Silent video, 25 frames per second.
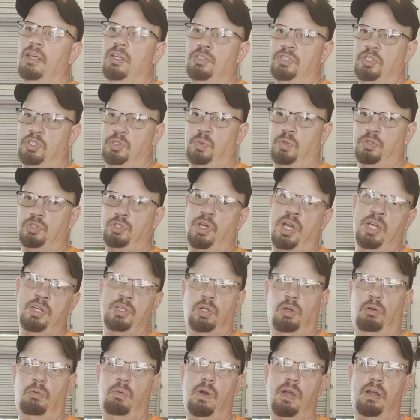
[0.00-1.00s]
Just we're trying to
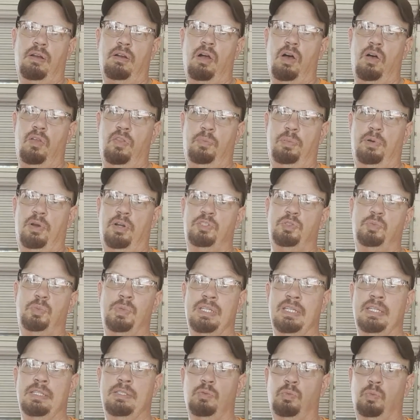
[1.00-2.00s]
acquire all the parts we
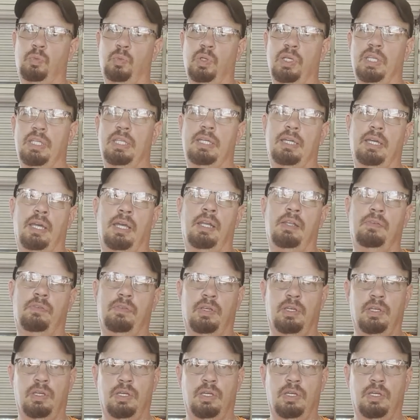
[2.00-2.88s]
need to really kind of